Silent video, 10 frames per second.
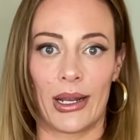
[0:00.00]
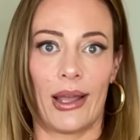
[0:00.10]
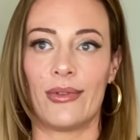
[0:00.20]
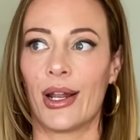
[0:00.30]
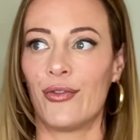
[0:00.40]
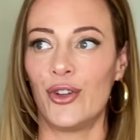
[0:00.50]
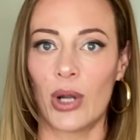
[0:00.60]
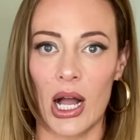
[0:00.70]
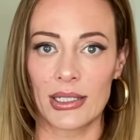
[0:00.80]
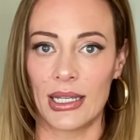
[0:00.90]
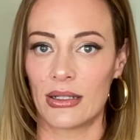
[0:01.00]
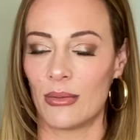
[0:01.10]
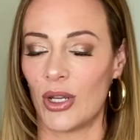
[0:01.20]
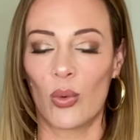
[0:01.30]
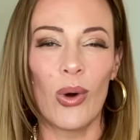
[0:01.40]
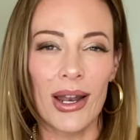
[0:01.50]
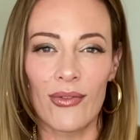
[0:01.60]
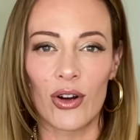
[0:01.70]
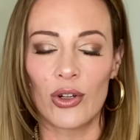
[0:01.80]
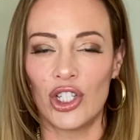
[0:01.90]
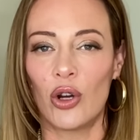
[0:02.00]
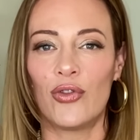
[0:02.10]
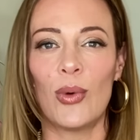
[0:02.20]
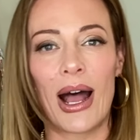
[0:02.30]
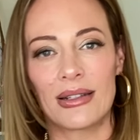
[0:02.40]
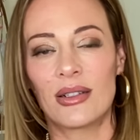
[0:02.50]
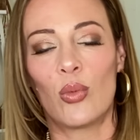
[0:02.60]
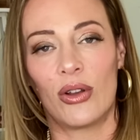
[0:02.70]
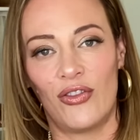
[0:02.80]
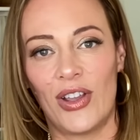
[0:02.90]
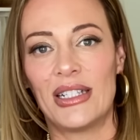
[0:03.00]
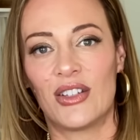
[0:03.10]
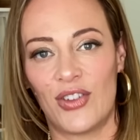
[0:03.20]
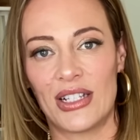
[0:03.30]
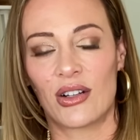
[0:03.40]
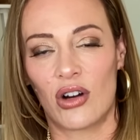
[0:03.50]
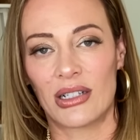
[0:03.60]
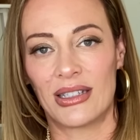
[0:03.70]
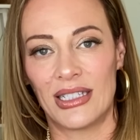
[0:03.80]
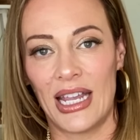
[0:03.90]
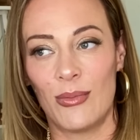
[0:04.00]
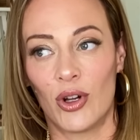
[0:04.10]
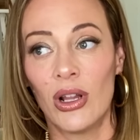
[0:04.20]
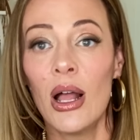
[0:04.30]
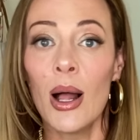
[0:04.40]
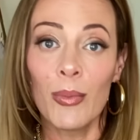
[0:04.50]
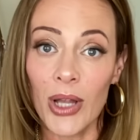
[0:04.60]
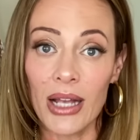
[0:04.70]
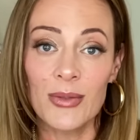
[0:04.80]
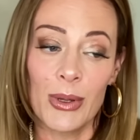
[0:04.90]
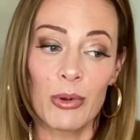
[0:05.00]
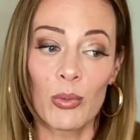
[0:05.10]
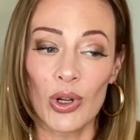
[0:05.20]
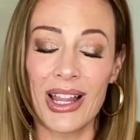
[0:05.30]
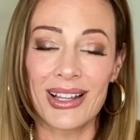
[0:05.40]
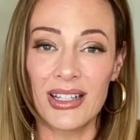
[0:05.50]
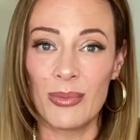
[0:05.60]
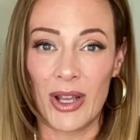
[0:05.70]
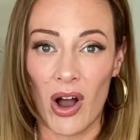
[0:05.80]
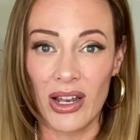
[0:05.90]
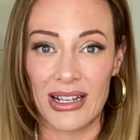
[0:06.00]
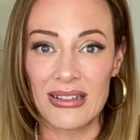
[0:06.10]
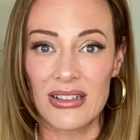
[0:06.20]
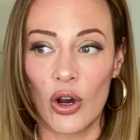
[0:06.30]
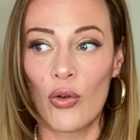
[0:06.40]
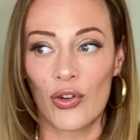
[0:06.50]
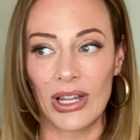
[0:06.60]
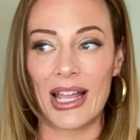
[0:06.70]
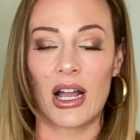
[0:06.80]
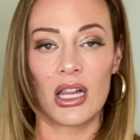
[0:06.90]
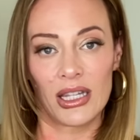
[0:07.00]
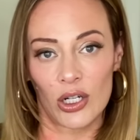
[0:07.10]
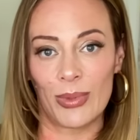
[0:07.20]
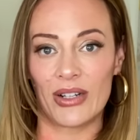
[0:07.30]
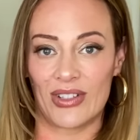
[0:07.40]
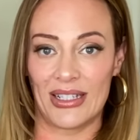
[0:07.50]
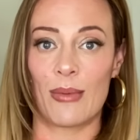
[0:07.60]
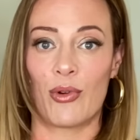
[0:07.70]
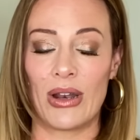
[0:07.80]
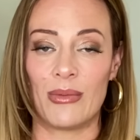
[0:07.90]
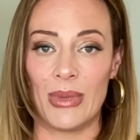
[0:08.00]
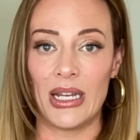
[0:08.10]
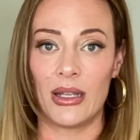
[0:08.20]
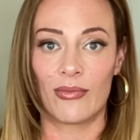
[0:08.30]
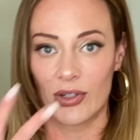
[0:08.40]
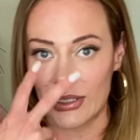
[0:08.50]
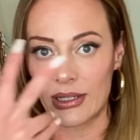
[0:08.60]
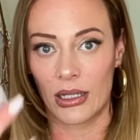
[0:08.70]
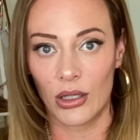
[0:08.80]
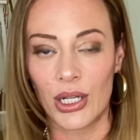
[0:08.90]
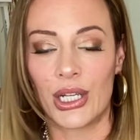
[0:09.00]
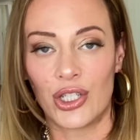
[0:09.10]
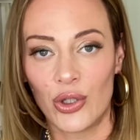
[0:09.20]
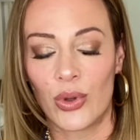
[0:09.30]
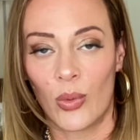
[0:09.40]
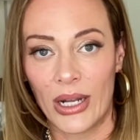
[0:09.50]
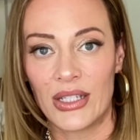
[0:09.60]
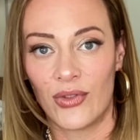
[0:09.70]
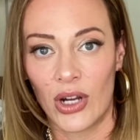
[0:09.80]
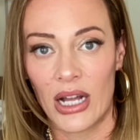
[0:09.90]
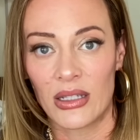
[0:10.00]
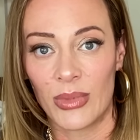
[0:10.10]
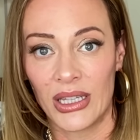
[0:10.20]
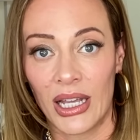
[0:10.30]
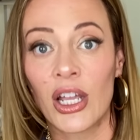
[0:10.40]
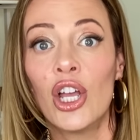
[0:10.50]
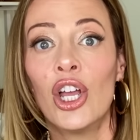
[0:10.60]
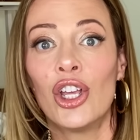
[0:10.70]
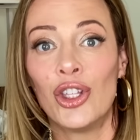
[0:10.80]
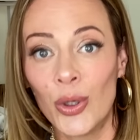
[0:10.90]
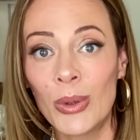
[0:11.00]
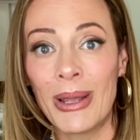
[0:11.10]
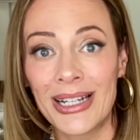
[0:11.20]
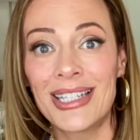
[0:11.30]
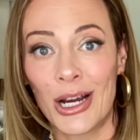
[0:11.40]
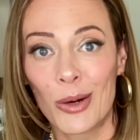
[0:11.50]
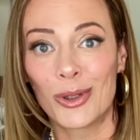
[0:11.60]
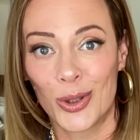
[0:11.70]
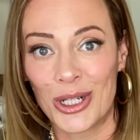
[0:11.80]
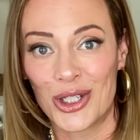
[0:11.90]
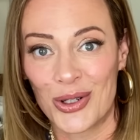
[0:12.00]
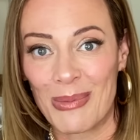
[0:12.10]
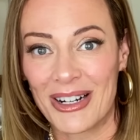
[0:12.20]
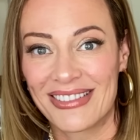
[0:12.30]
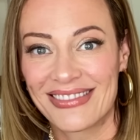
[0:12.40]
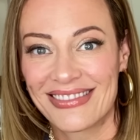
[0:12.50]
I haven't had a few cocktails in me or whatever. You know, if you ask someone face to face across the table, plus people are more likely to be honest over like a little bit of a separated medium versus like looking at you in the whites of your eyes and being like, you would make a terrible Twitch streamer.